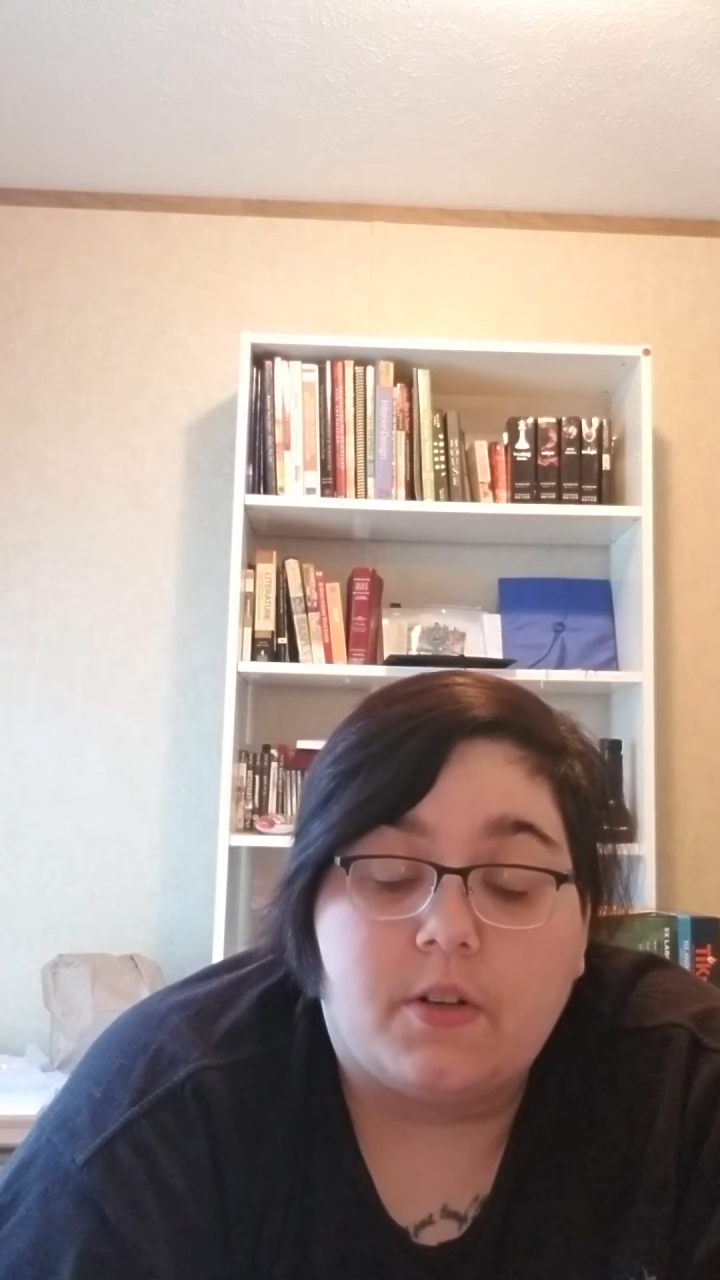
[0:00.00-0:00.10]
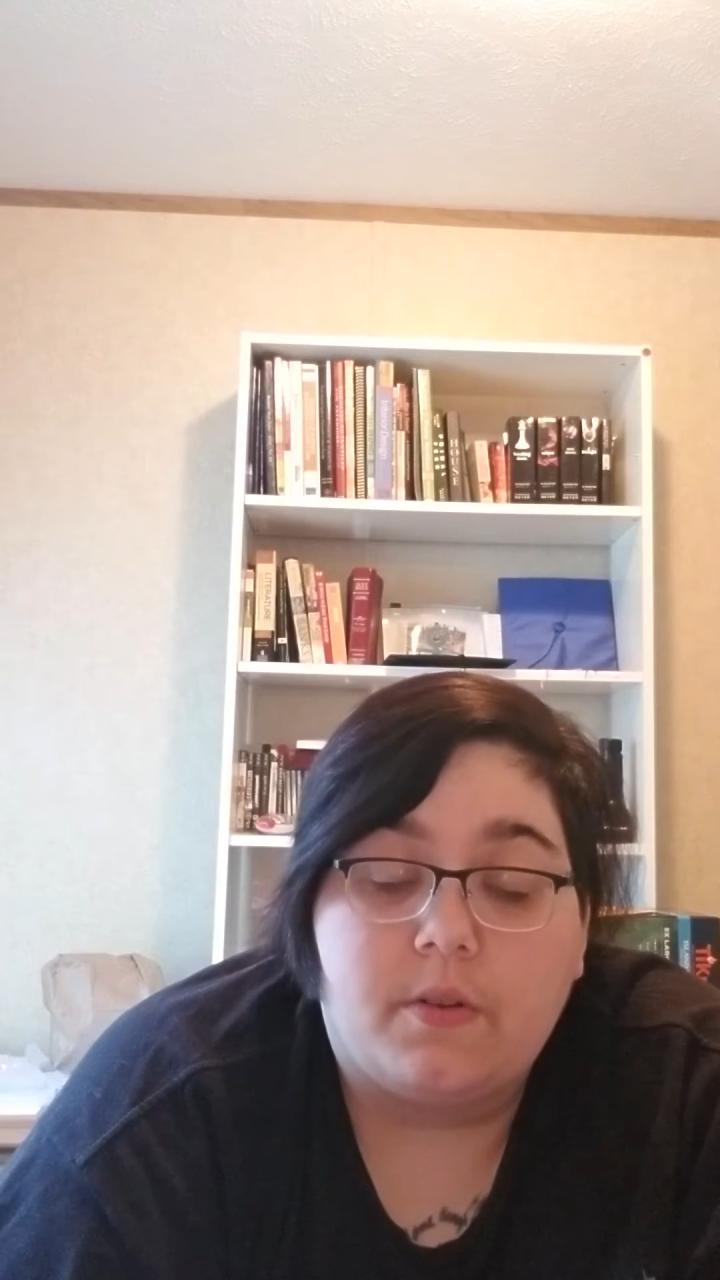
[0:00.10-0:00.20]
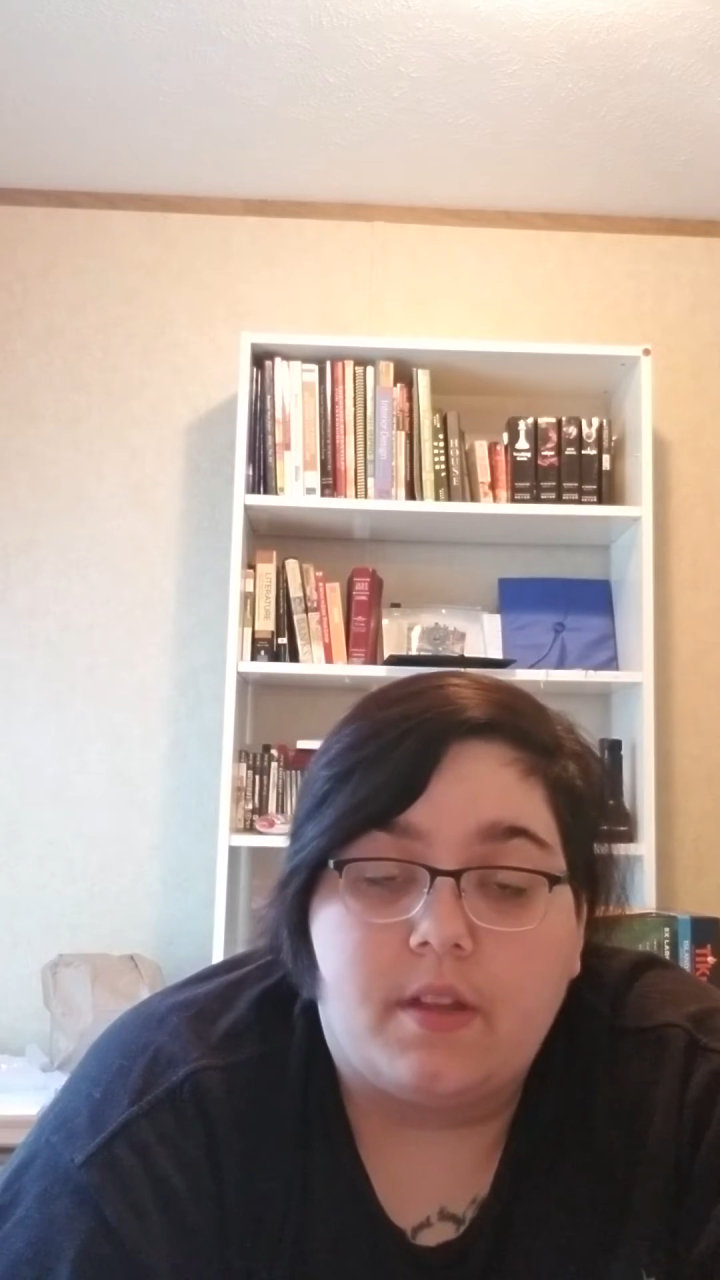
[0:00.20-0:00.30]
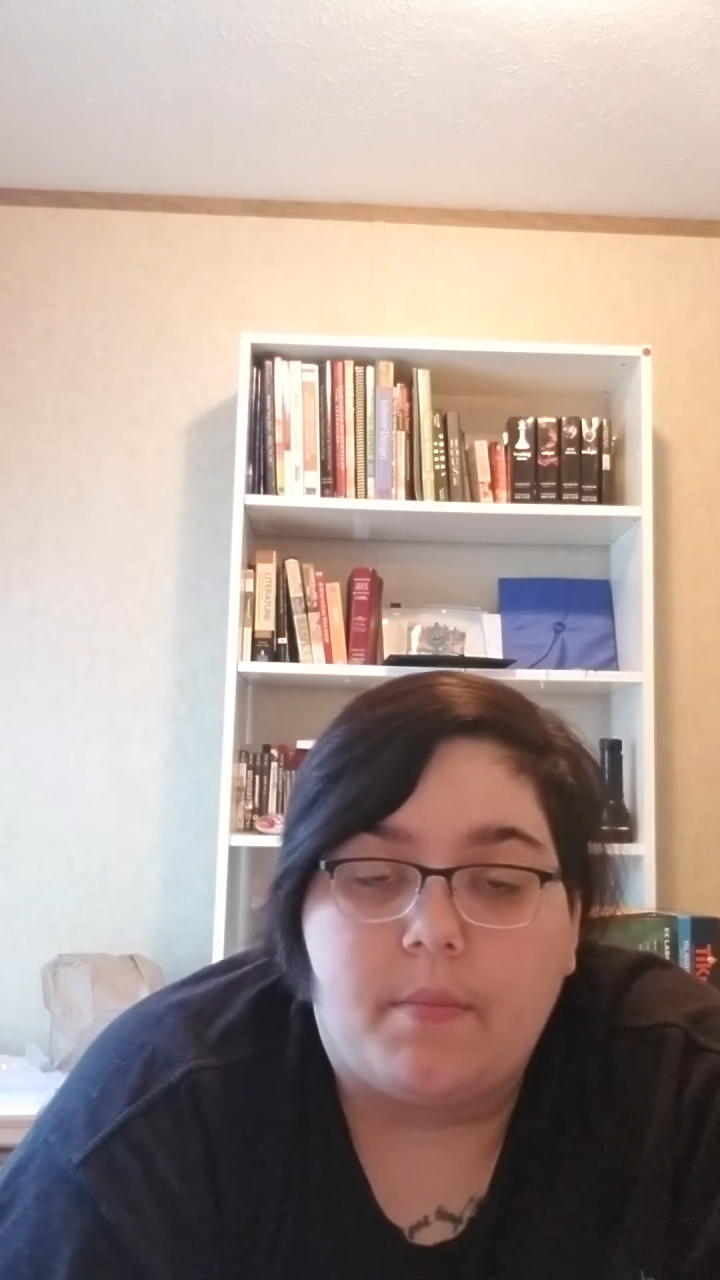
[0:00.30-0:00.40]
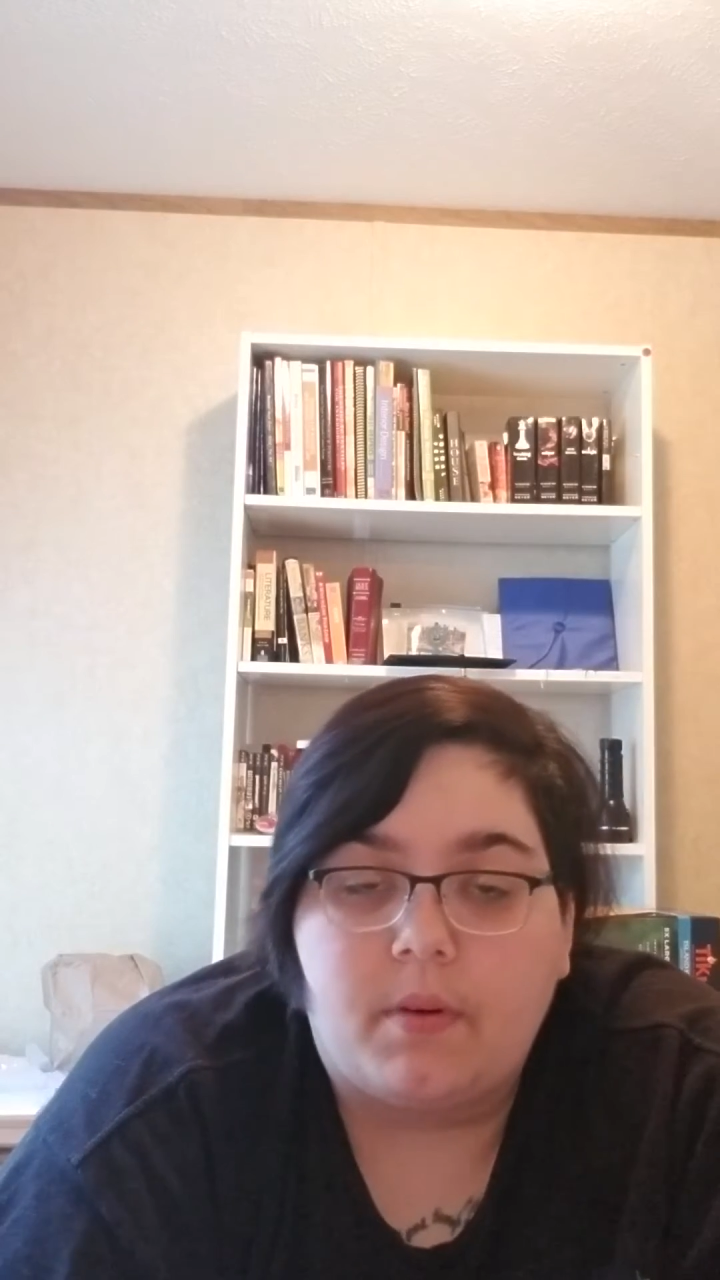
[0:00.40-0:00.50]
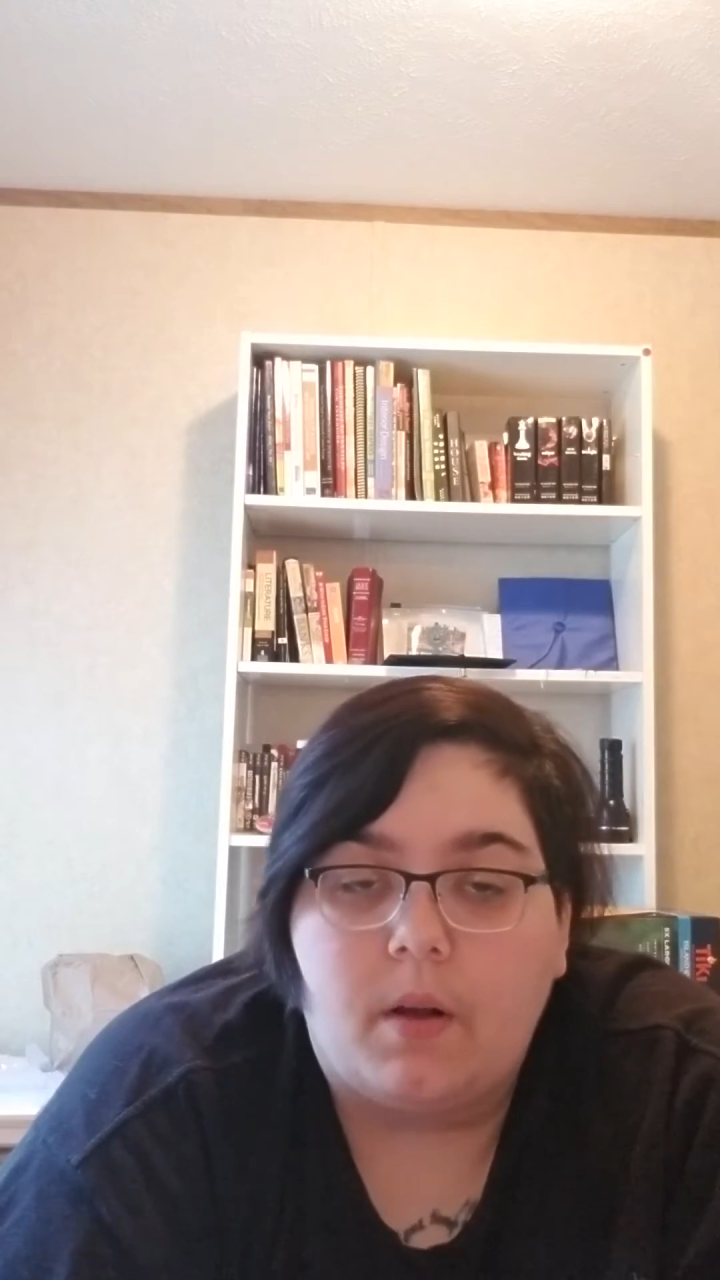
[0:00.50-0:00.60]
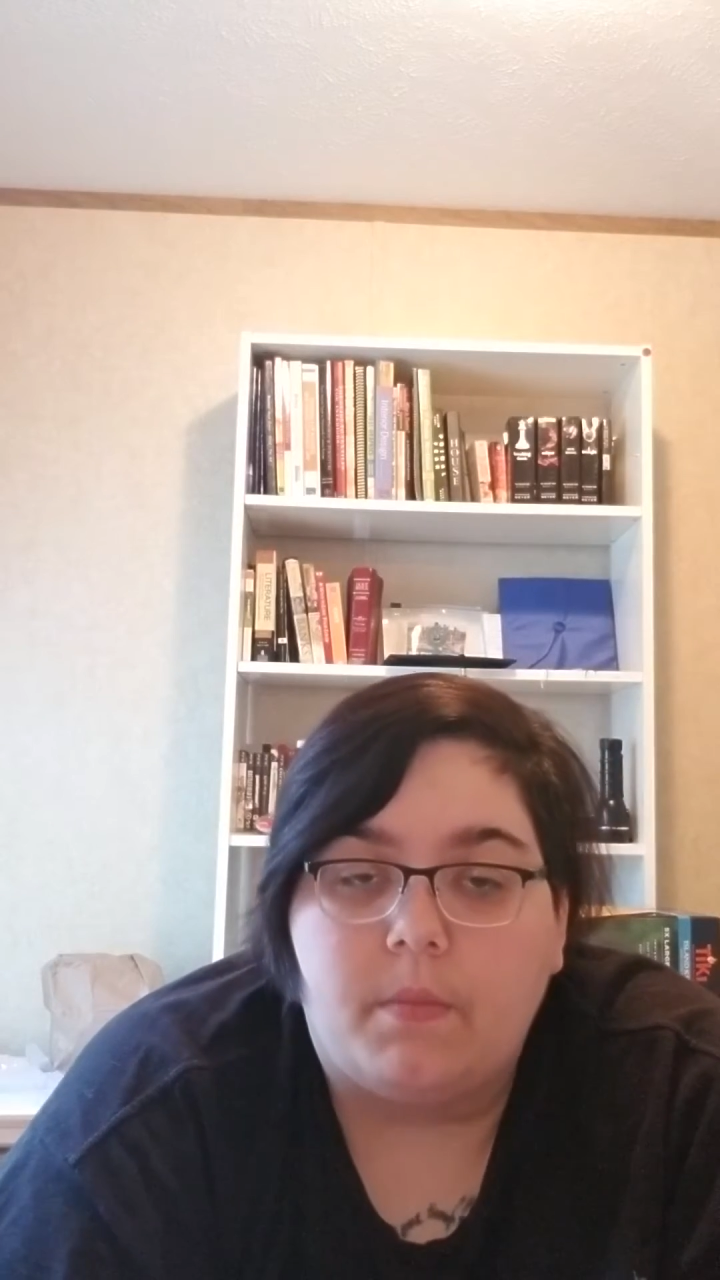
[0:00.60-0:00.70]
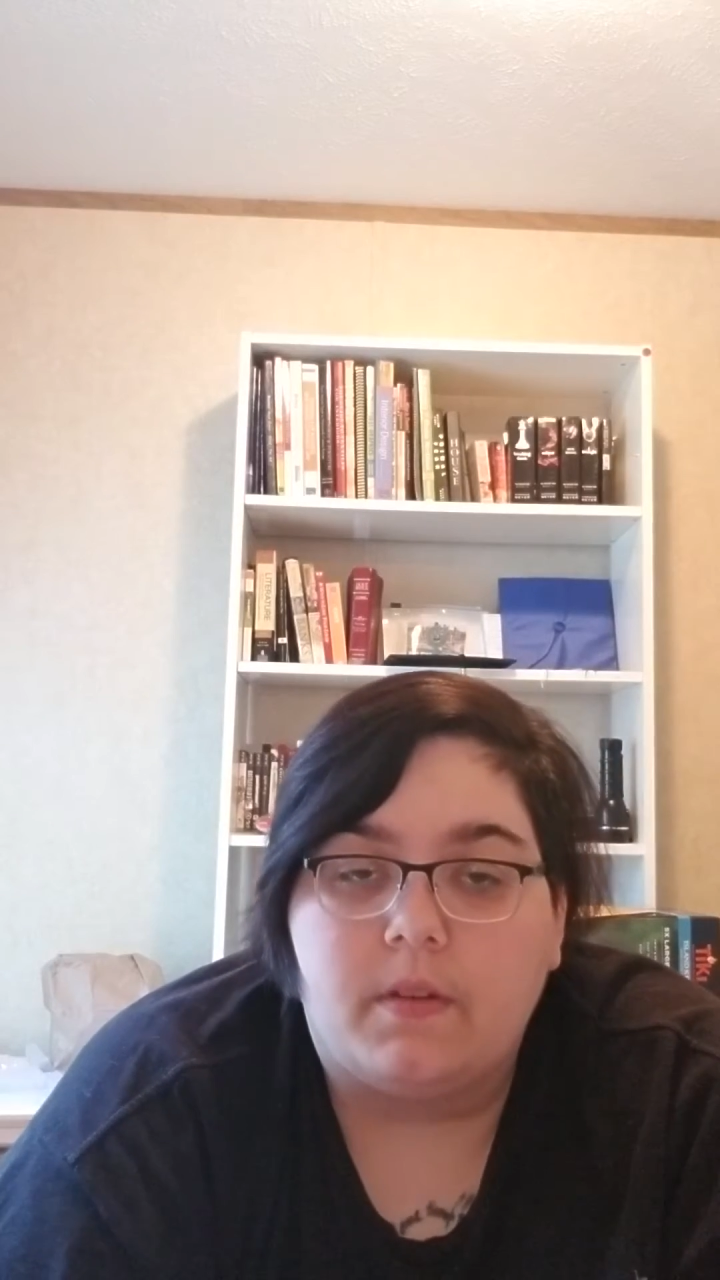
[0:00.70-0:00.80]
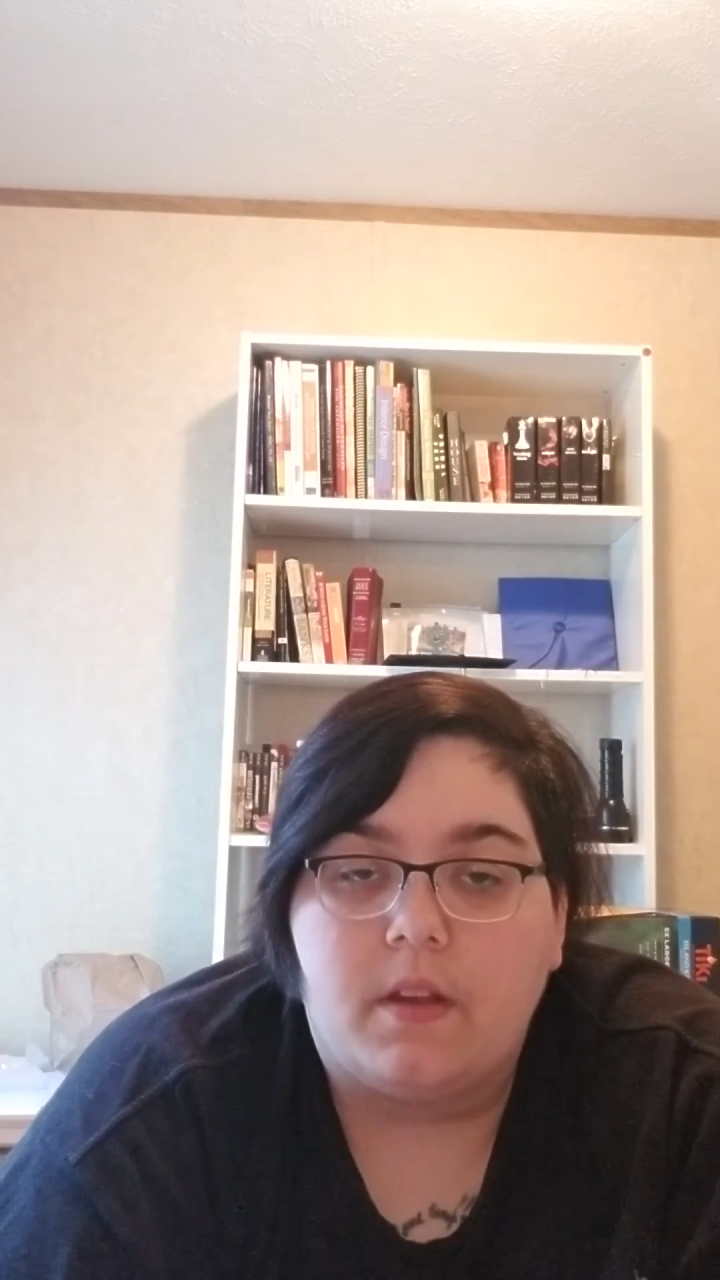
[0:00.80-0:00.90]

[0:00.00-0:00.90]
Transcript: doing that probably,